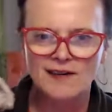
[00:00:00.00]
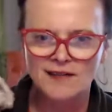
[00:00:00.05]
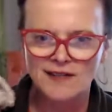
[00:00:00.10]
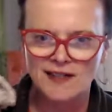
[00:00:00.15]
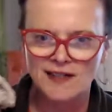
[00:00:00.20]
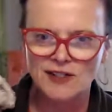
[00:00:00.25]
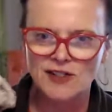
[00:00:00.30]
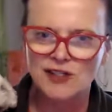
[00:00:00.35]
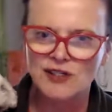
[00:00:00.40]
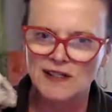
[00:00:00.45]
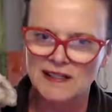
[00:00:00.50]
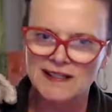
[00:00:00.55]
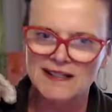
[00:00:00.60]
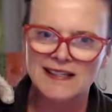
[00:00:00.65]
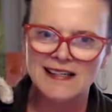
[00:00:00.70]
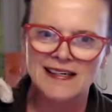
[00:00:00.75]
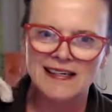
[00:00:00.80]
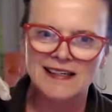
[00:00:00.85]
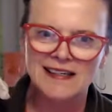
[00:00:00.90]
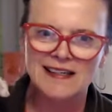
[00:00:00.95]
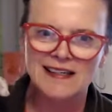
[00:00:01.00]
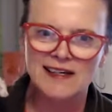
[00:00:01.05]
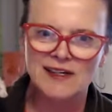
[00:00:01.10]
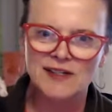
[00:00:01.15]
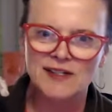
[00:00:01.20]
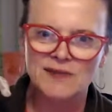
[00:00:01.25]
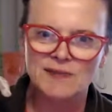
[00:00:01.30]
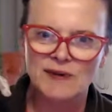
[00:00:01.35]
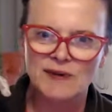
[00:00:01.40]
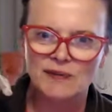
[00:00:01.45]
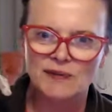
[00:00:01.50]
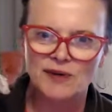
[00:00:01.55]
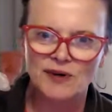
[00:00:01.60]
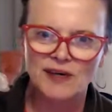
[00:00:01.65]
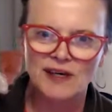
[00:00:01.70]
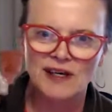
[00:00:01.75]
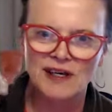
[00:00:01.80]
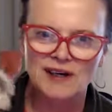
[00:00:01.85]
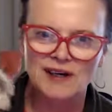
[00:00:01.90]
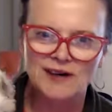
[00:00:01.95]
As you can see, Indigo's been working
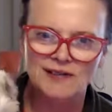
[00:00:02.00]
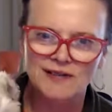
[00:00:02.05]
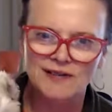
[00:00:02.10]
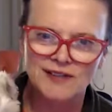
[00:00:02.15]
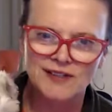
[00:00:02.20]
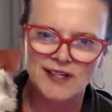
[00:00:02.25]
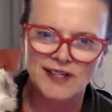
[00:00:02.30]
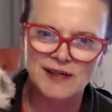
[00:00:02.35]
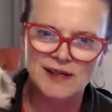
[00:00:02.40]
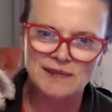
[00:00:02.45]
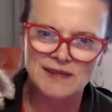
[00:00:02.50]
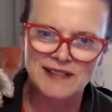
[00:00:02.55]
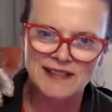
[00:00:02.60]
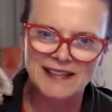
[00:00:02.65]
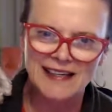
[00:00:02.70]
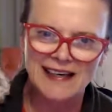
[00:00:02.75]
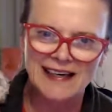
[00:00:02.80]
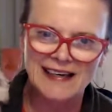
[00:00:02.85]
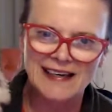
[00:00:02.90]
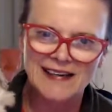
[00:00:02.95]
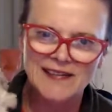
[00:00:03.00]
overtime today.